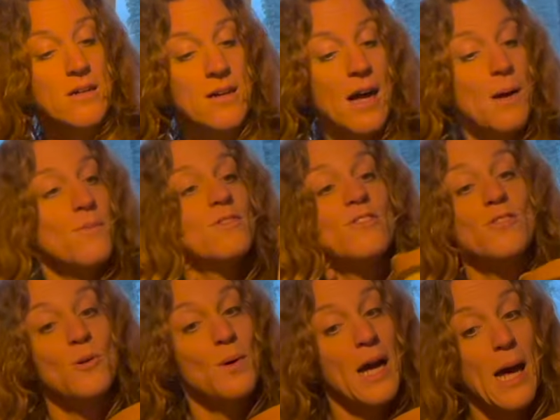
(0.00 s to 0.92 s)
I'm
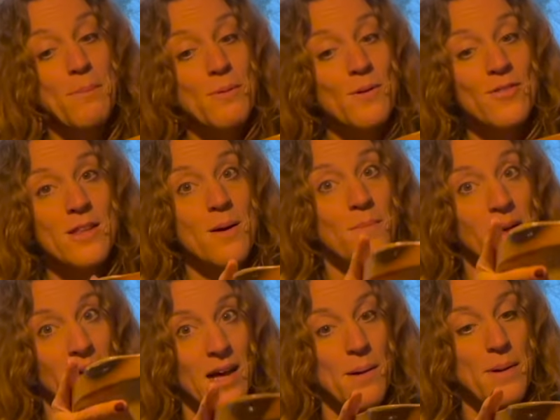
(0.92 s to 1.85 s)
so happy with them.
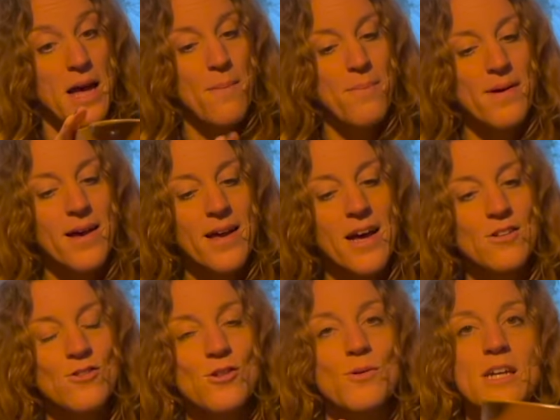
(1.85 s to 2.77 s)
I'm happy I
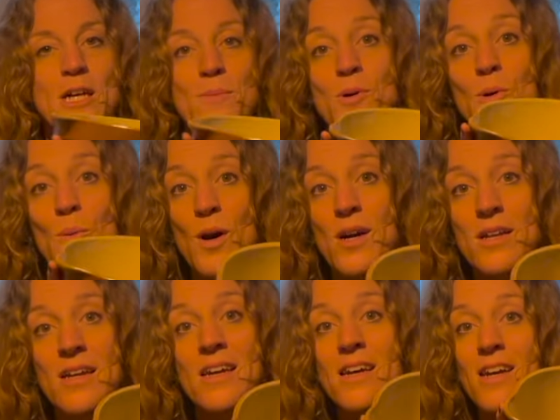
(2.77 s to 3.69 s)
got 2. I can put
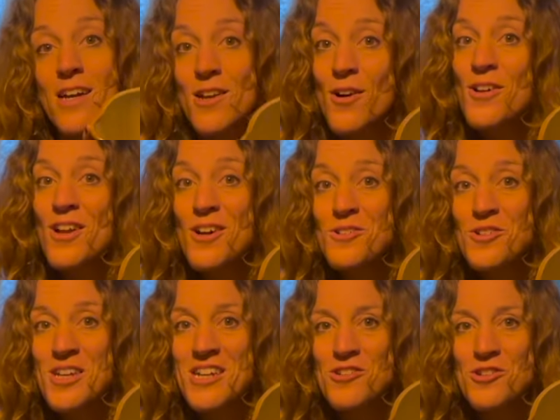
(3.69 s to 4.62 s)
one in our
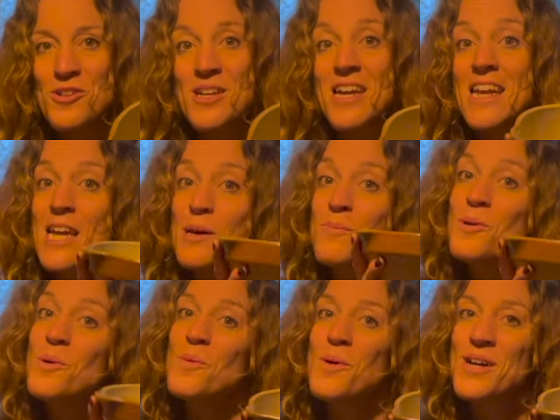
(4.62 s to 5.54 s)
large kitchen, and I can
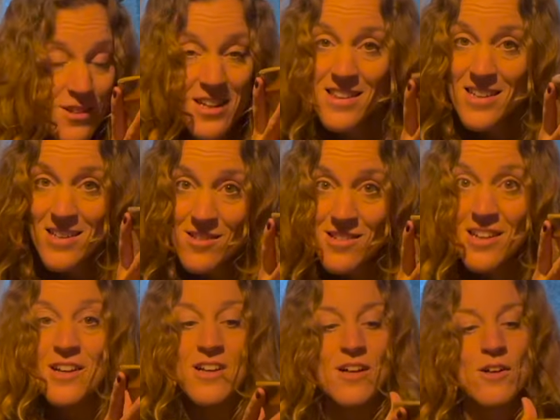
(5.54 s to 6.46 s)
put one in this
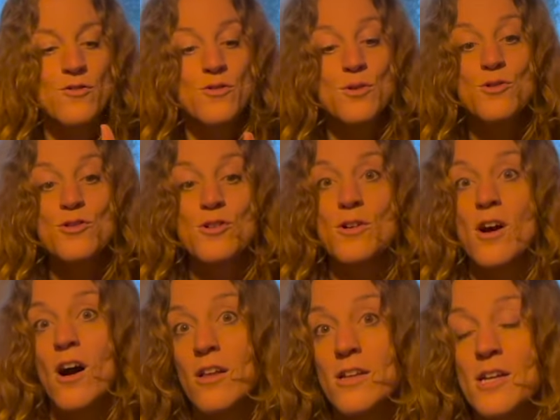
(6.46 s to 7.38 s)
future
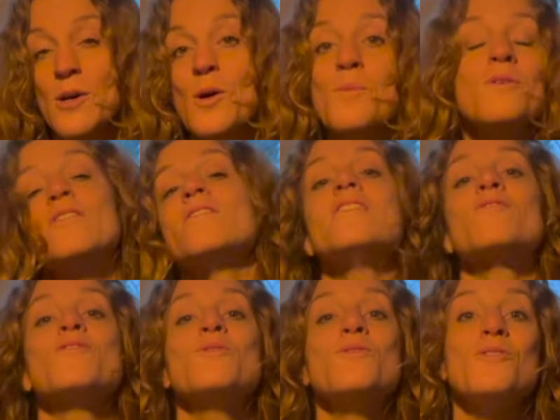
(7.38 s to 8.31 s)
holiday home, because this
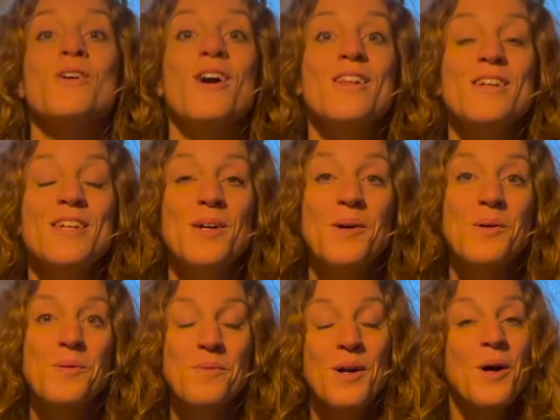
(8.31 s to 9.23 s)
future holiday
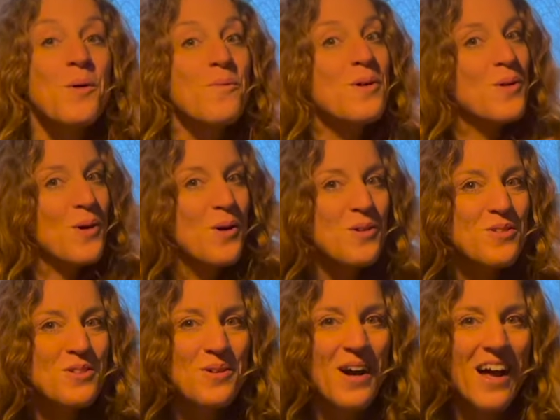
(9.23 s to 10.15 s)
home will
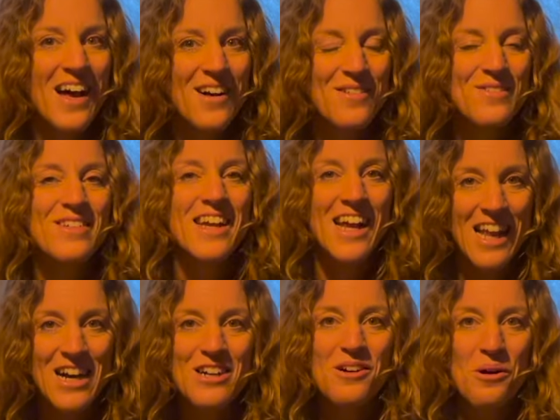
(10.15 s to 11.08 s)
also have a
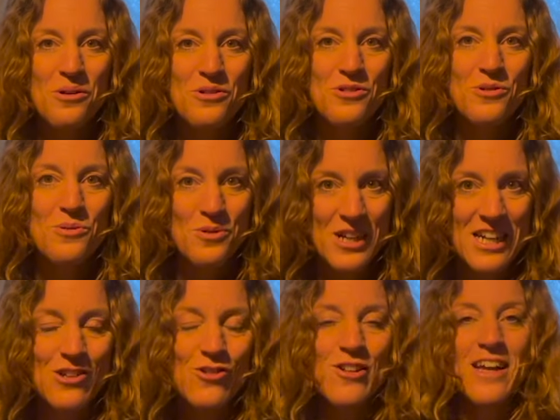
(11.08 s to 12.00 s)
Lacanche
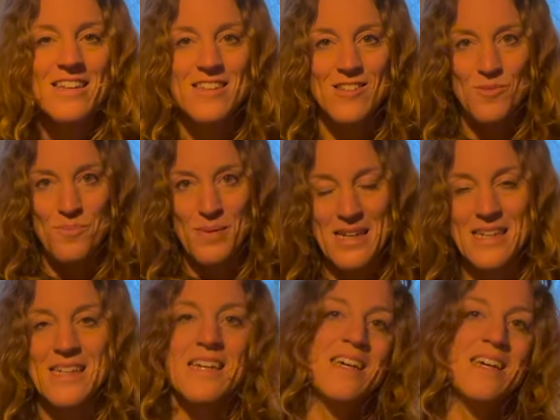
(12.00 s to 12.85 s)
range, like this big